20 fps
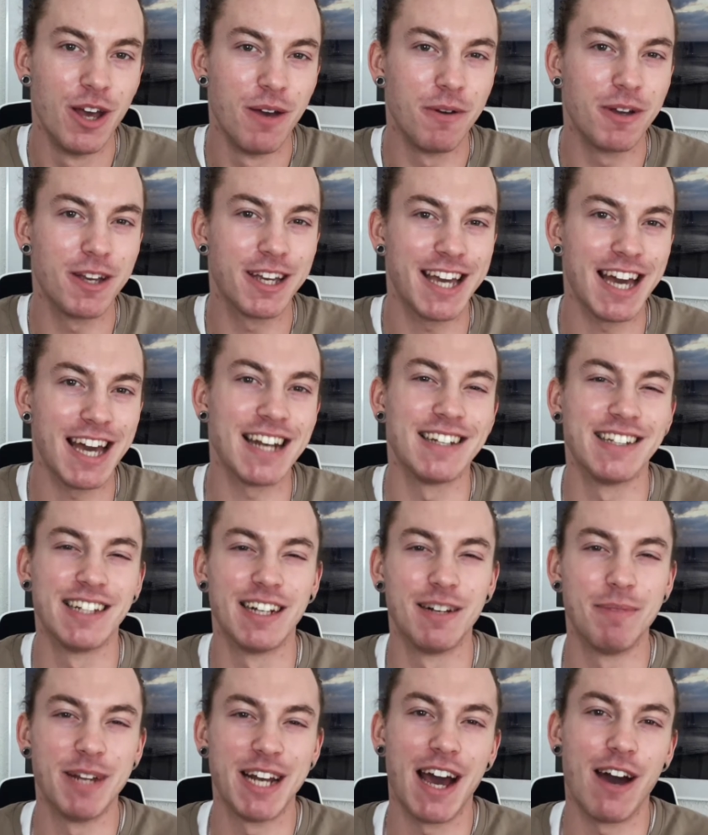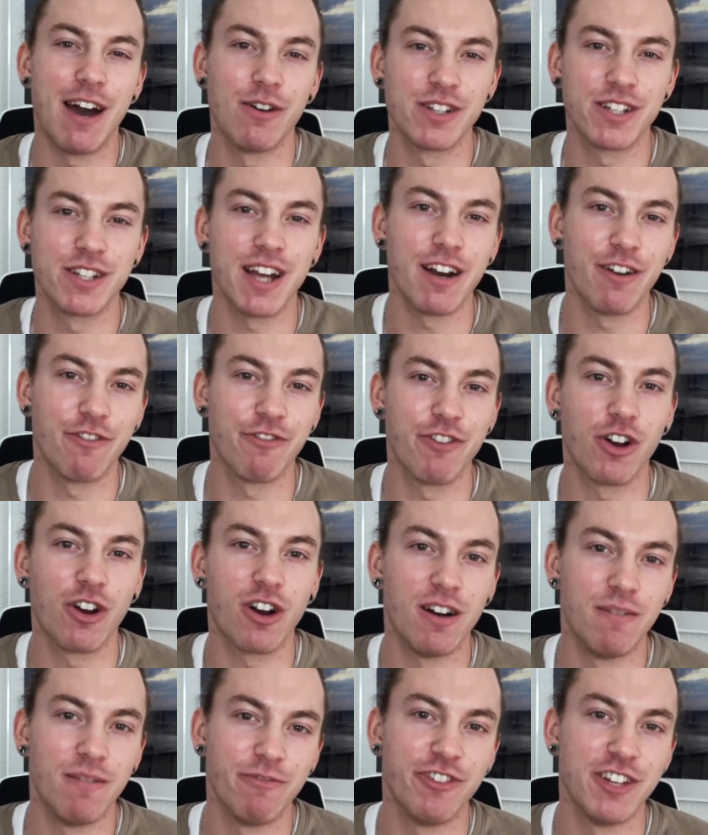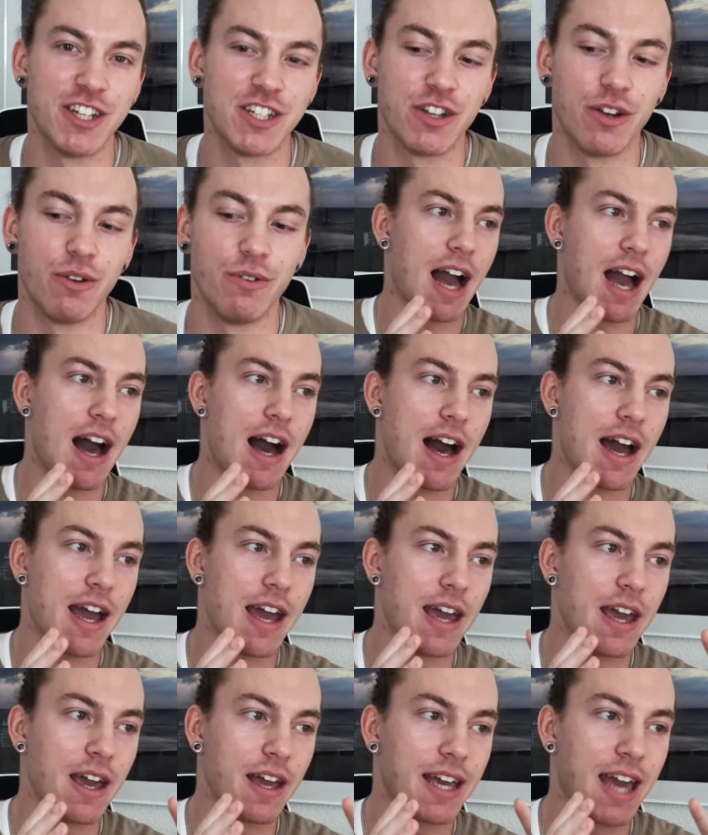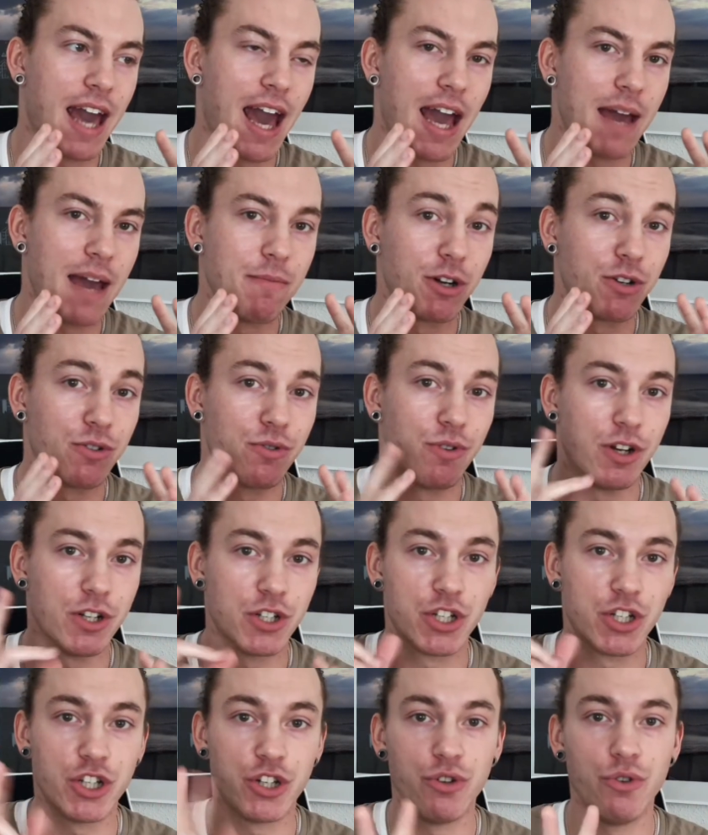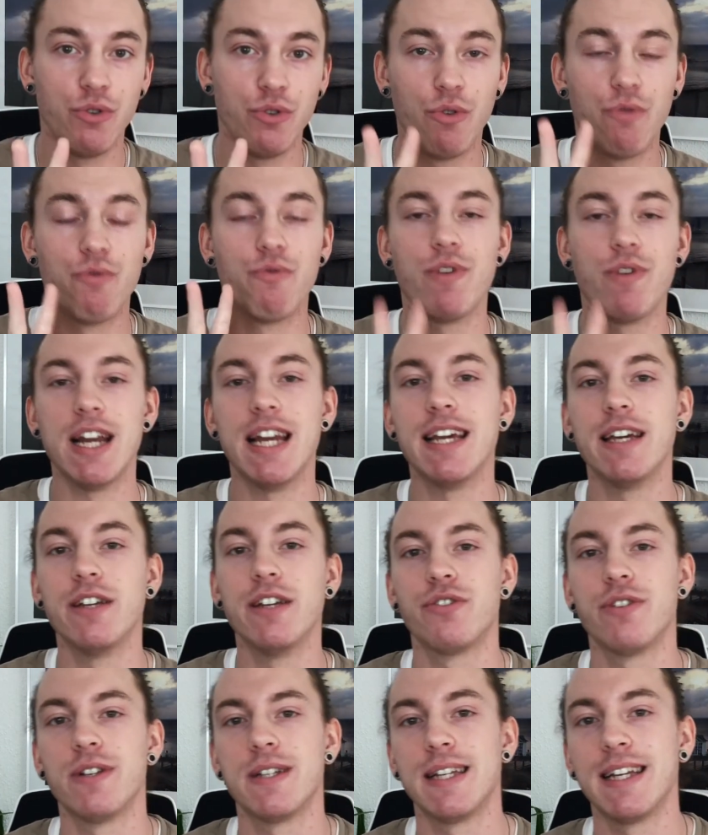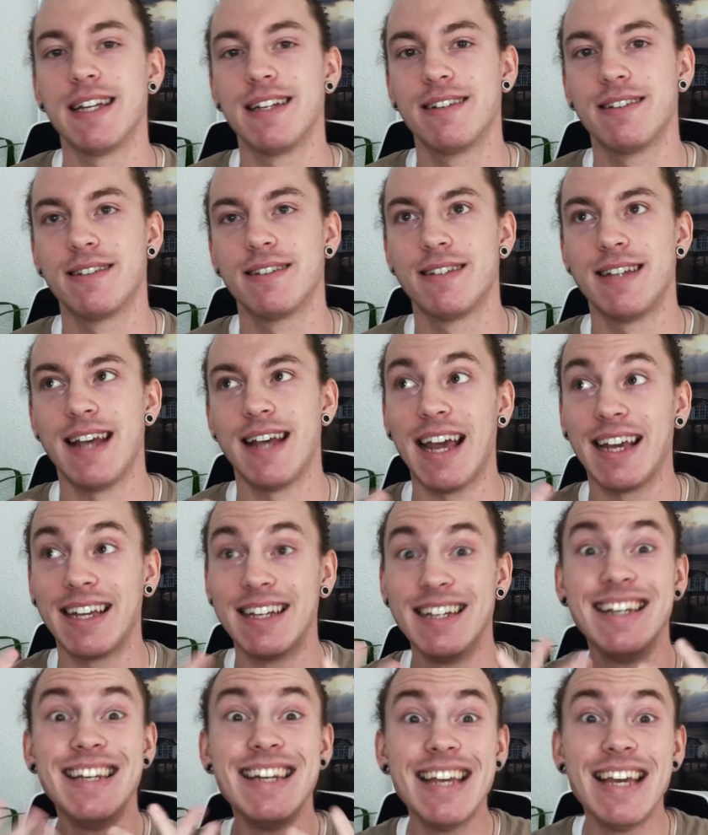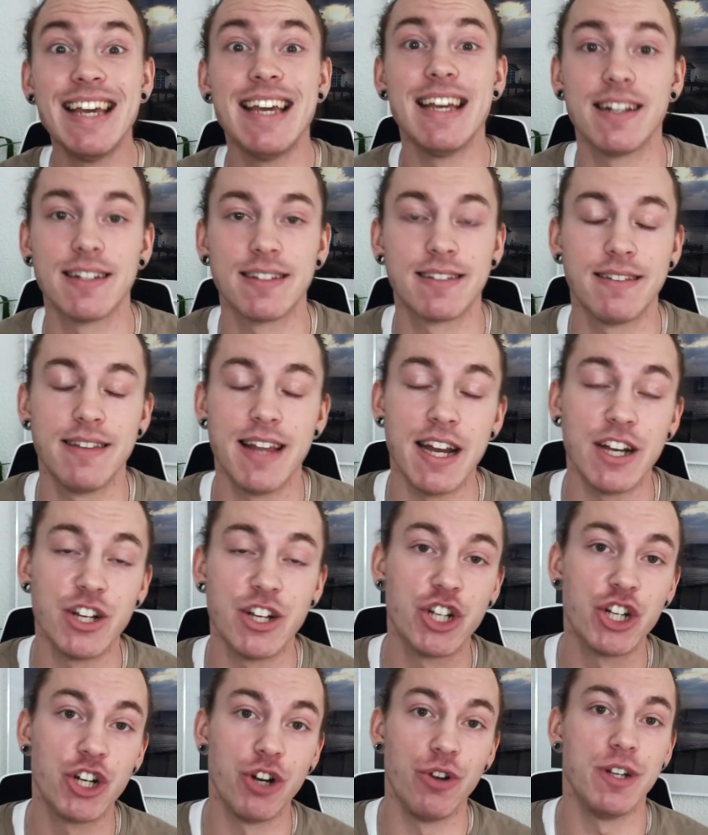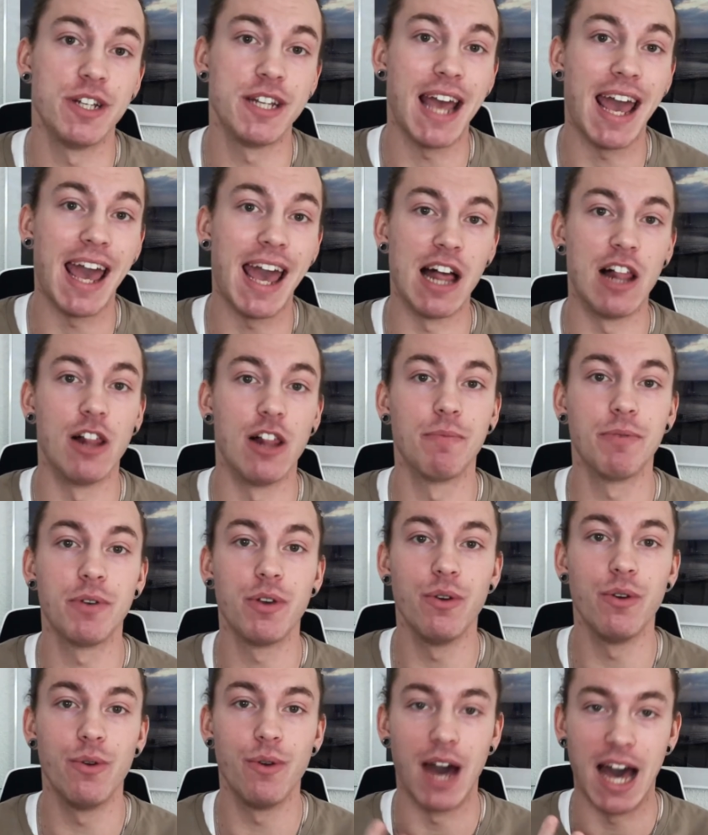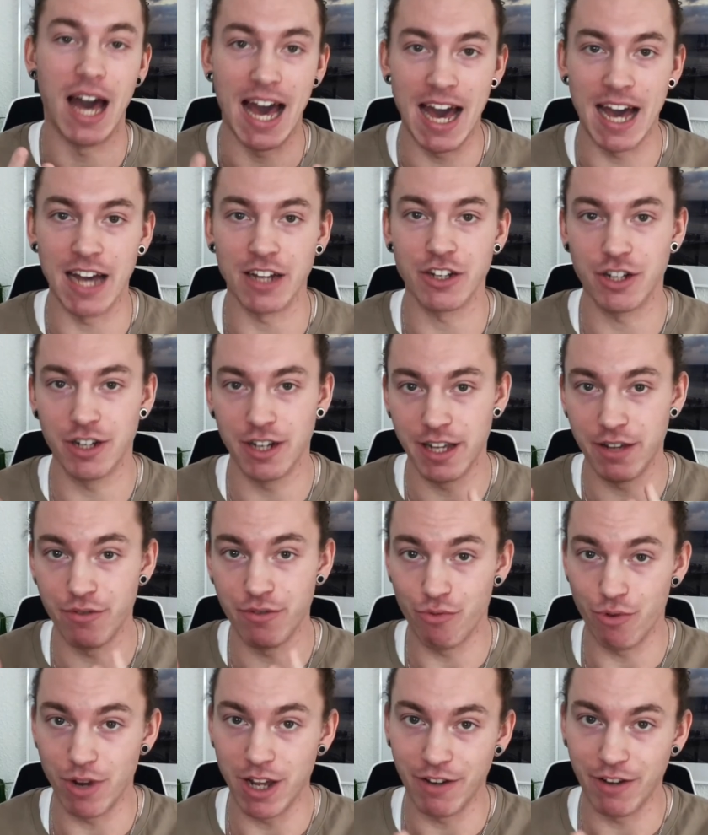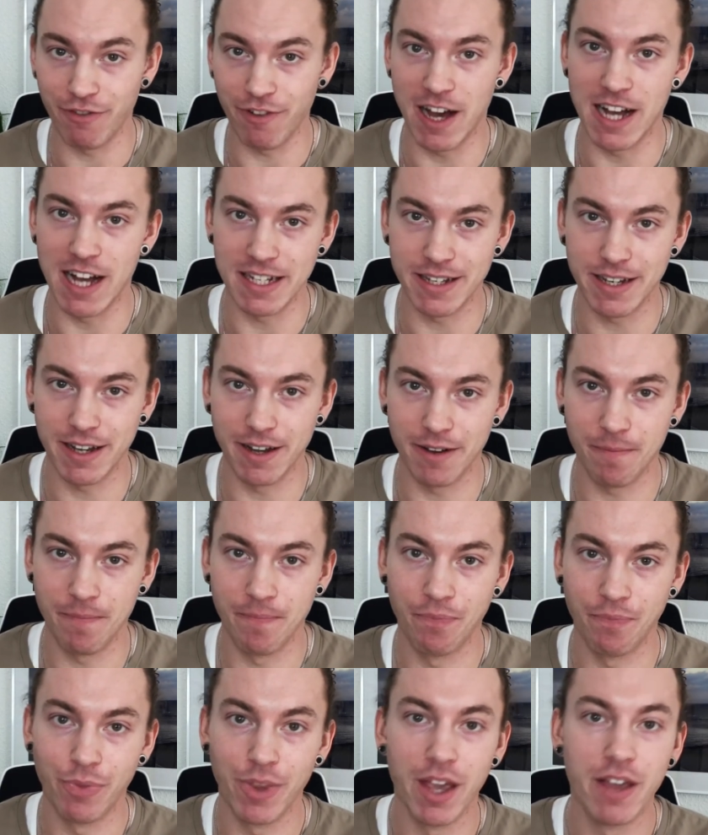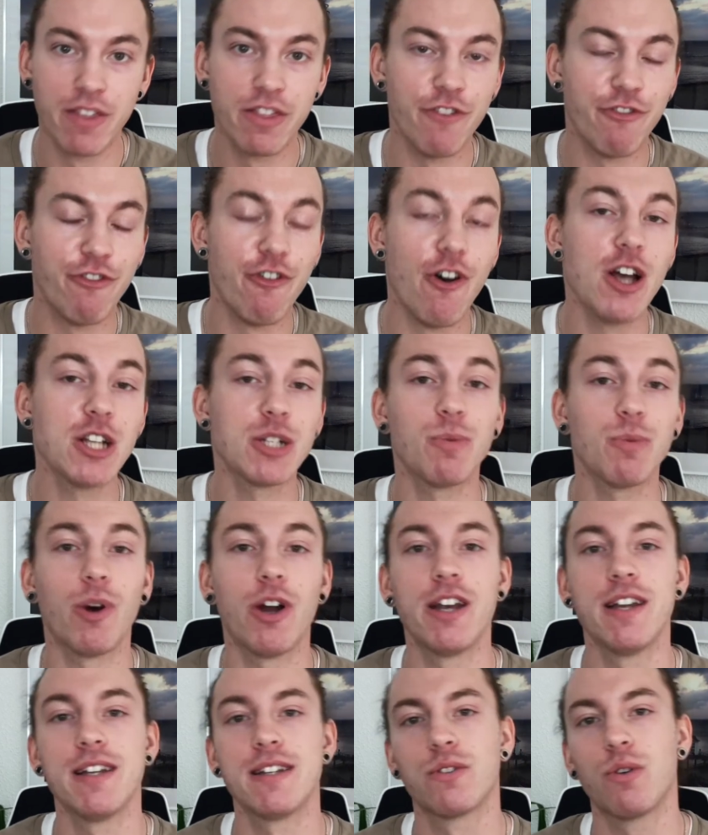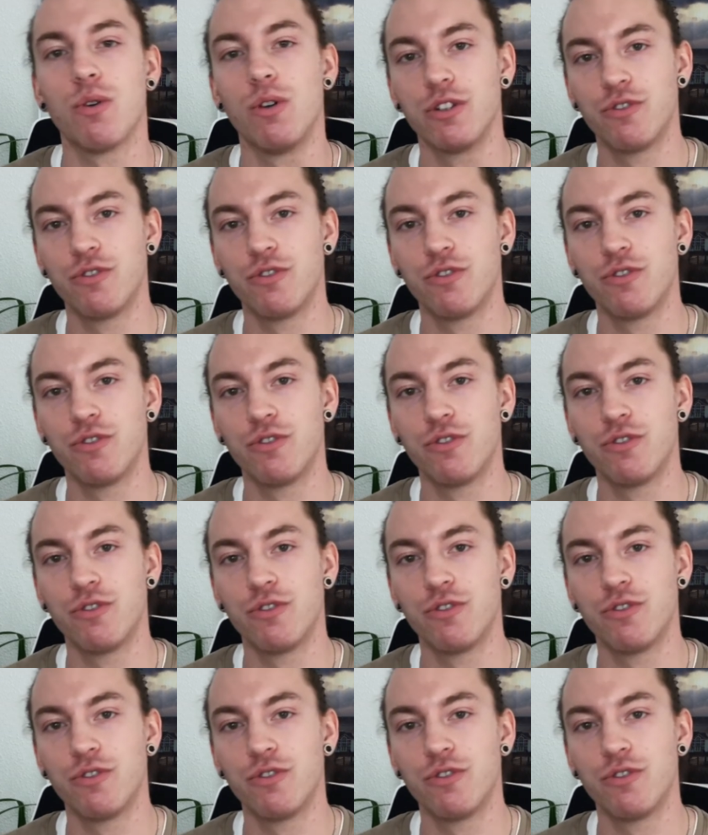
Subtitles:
get a little bit outside of your comfort zone. I came across 2 really interesting techniques that should help you actually read faster. The first one is called